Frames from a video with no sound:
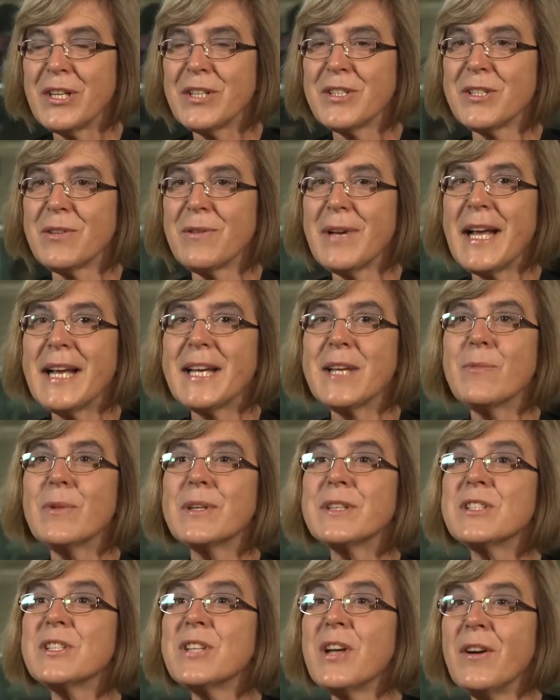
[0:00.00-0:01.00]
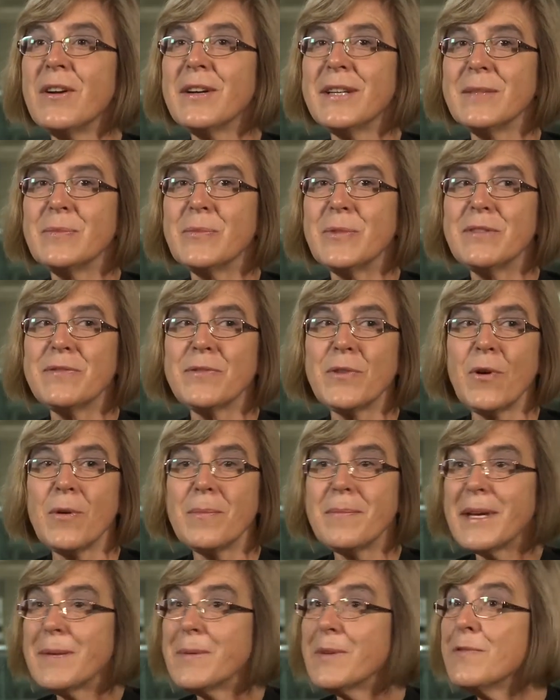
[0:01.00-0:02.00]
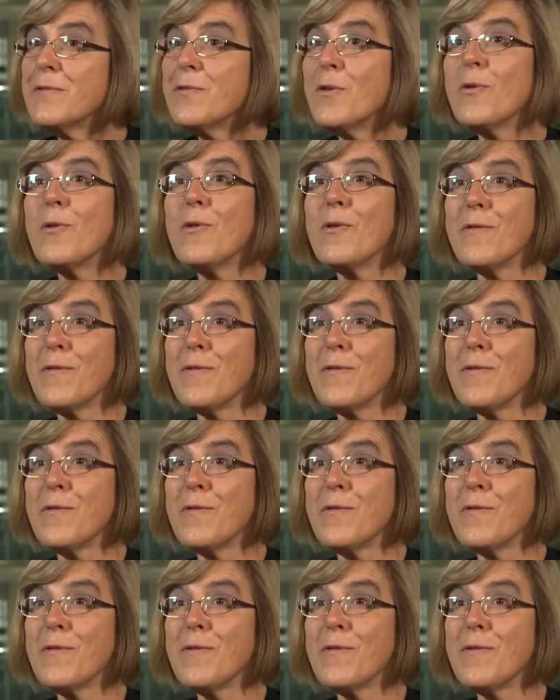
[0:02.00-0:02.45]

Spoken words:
So at any one time, we've got maybe 4